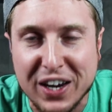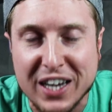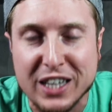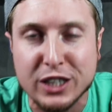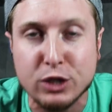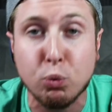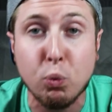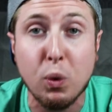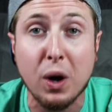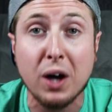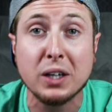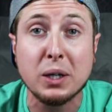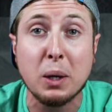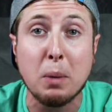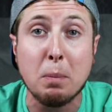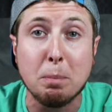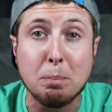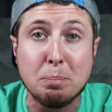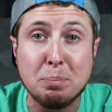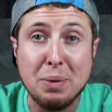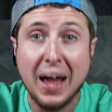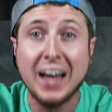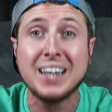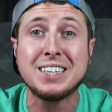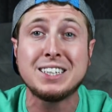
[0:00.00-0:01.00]
fans? Welcome
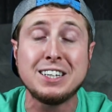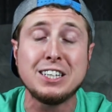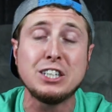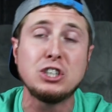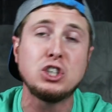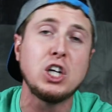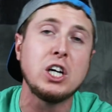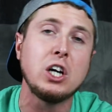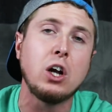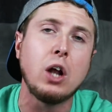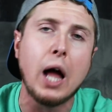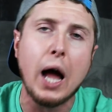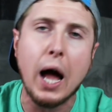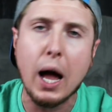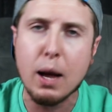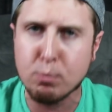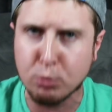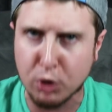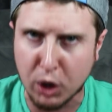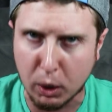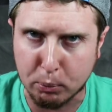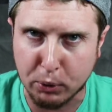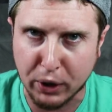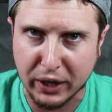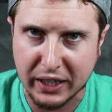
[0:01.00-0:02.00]
back to the channel. I'm
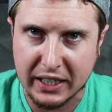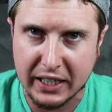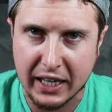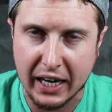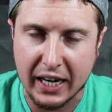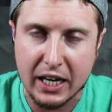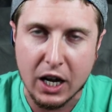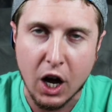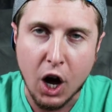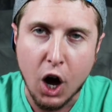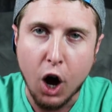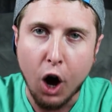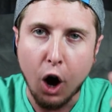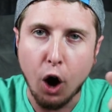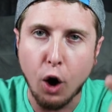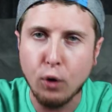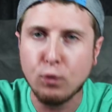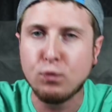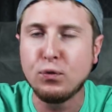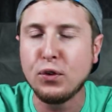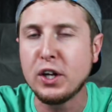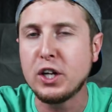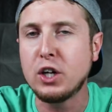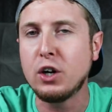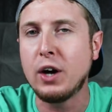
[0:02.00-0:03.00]
RealBreakingNate.
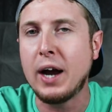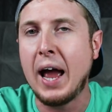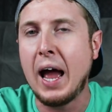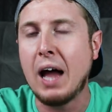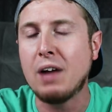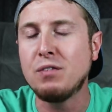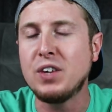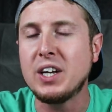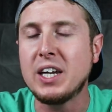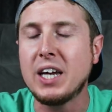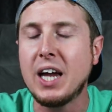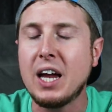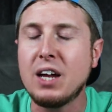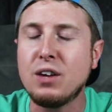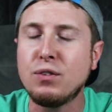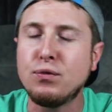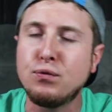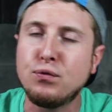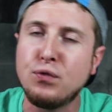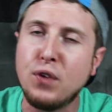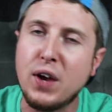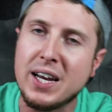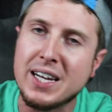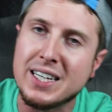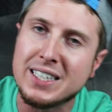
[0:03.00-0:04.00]
Hopefully you're having a
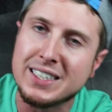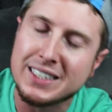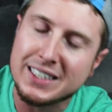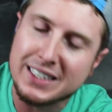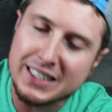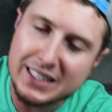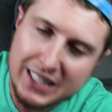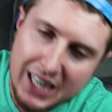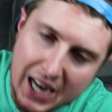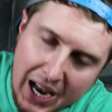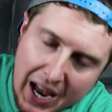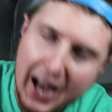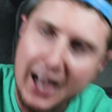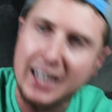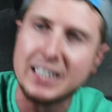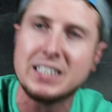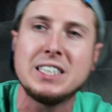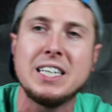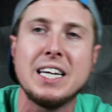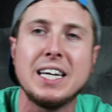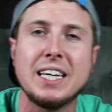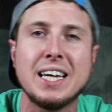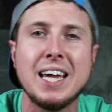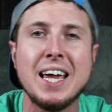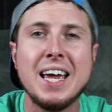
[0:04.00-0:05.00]

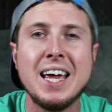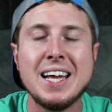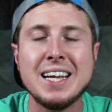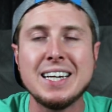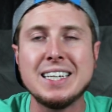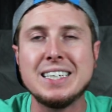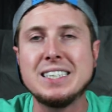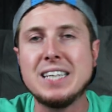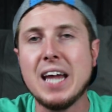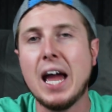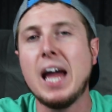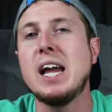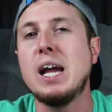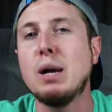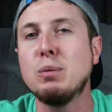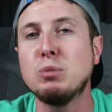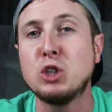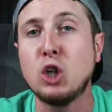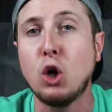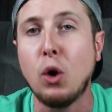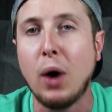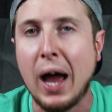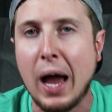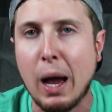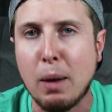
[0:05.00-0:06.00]
fantastic day. I'm
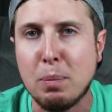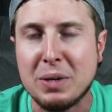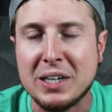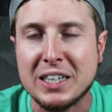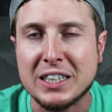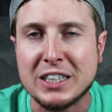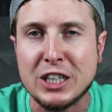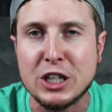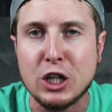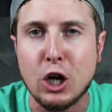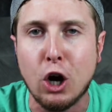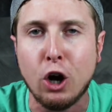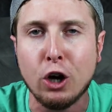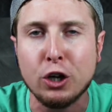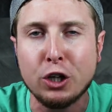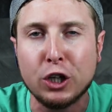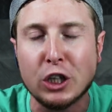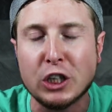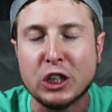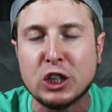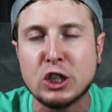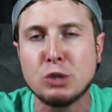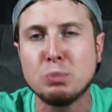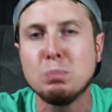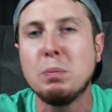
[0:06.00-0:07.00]
so happy to see all
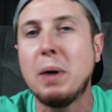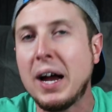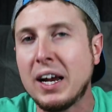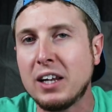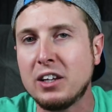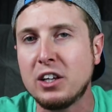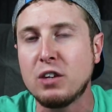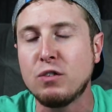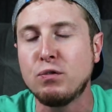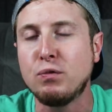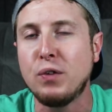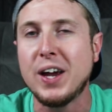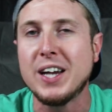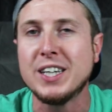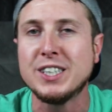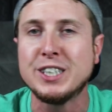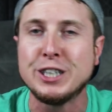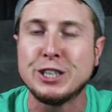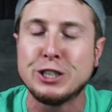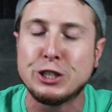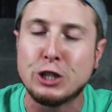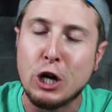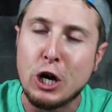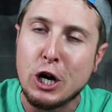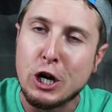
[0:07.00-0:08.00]
your smiling
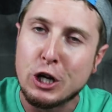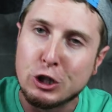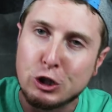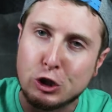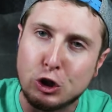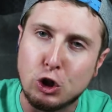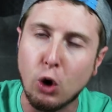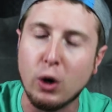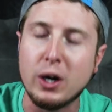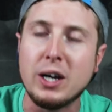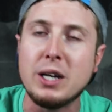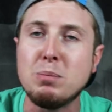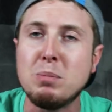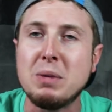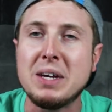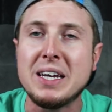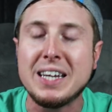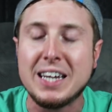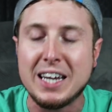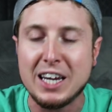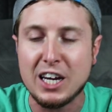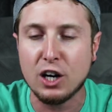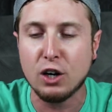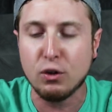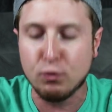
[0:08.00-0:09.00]
faces joining me
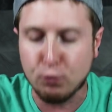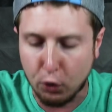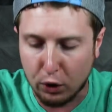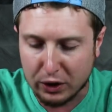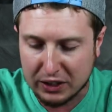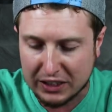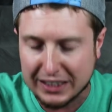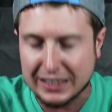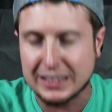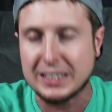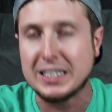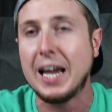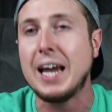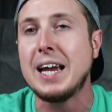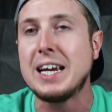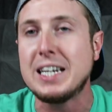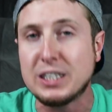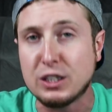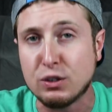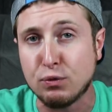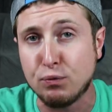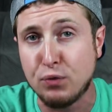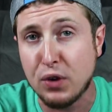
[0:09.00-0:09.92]
here for today's